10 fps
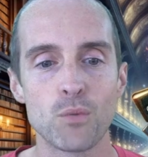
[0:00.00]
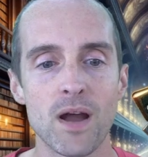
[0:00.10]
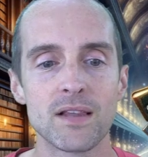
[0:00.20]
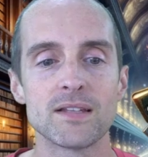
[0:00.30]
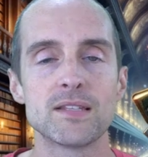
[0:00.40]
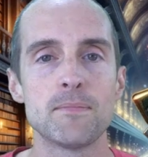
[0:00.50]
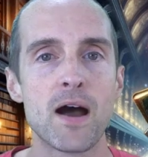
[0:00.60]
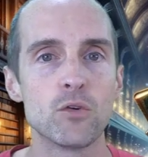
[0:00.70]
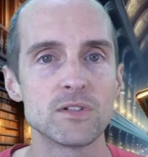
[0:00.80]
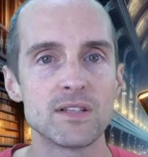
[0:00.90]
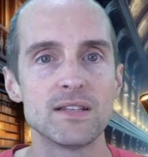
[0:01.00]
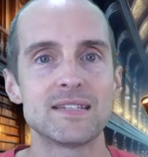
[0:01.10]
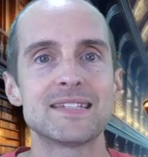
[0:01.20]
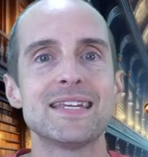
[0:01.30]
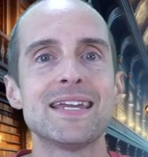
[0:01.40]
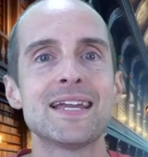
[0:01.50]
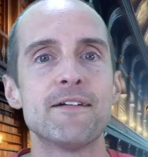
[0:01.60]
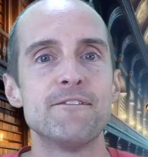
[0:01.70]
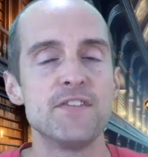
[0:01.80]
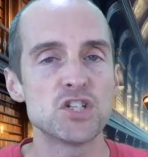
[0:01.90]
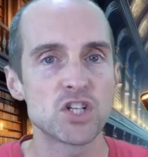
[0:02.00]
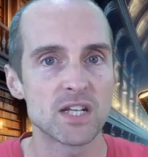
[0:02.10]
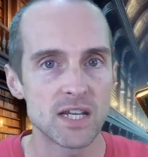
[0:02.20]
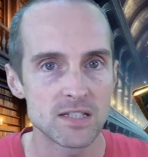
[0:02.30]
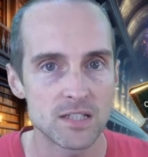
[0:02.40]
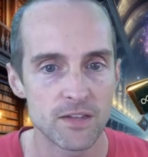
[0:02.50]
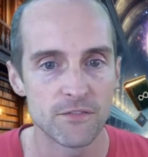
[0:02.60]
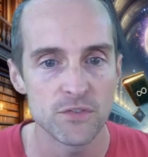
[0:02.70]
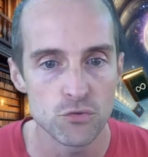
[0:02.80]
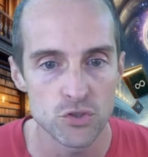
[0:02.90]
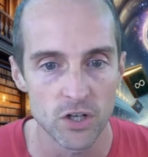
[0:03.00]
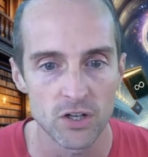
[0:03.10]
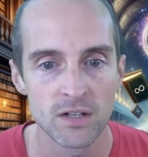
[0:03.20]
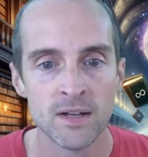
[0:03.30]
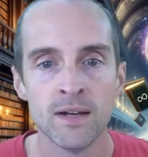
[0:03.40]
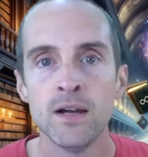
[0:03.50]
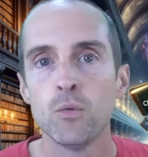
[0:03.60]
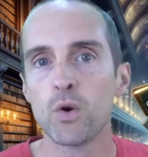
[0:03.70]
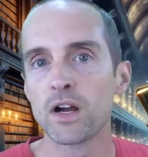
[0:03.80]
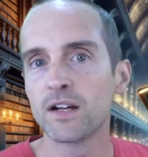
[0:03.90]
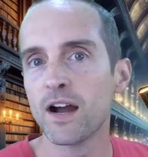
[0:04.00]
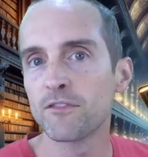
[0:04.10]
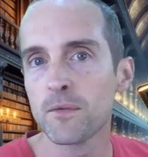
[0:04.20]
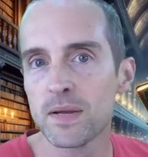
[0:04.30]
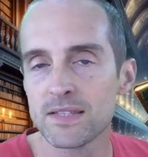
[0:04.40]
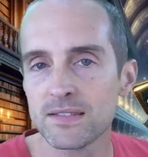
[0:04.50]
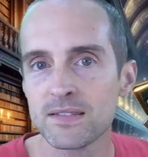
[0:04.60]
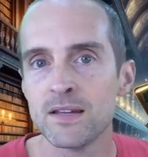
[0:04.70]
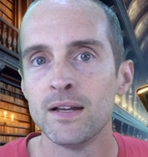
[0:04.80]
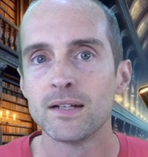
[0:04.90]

well is about seeing a vision into the future where governments,